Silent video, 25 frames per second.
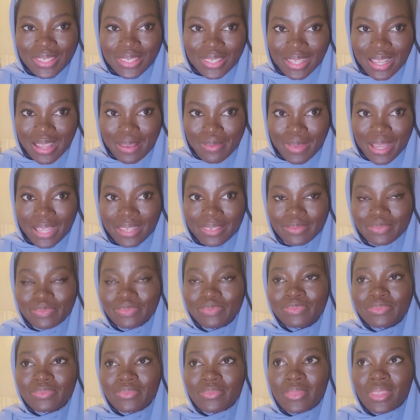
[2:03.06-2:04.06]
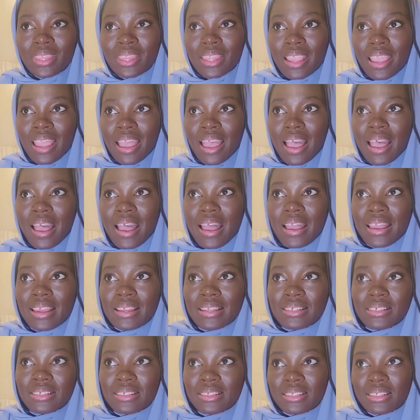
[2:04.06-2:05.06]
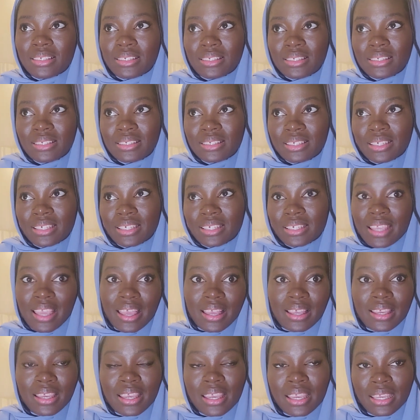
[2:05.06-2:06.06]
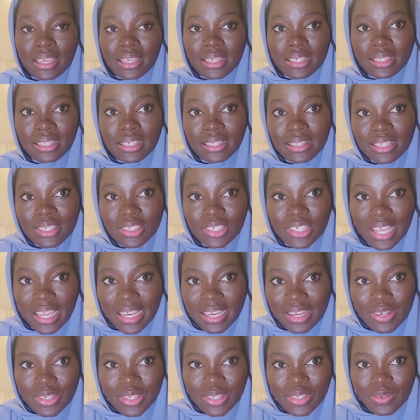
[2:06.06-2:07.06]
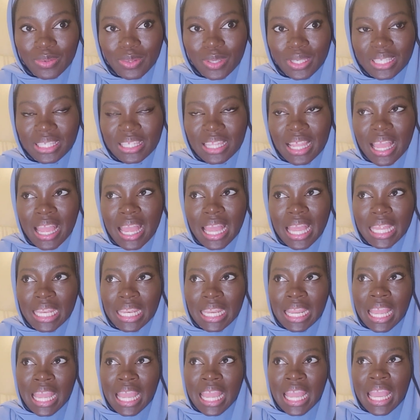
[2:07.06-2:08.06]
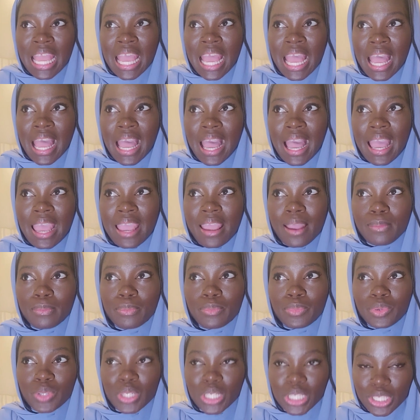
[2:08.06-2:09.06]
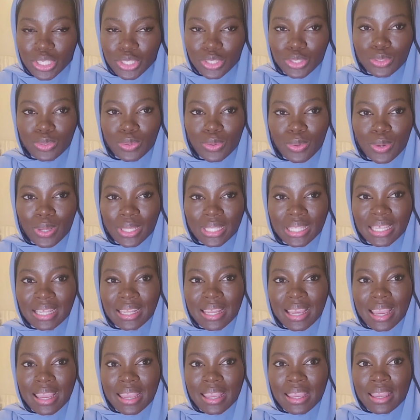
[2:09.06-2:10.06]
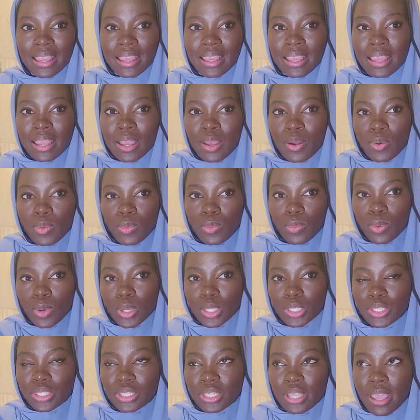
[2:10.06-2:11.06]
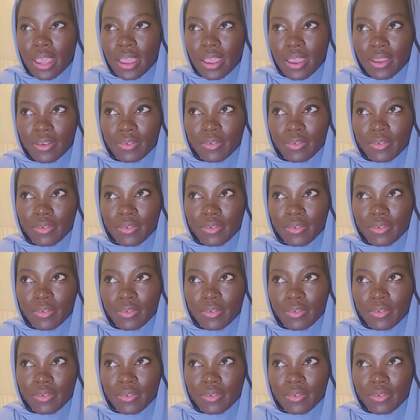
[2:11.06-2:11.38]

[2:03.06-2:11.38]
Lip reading: Suleiman. And yeah, he did the Jannah series, and I am pretty sure that I've watched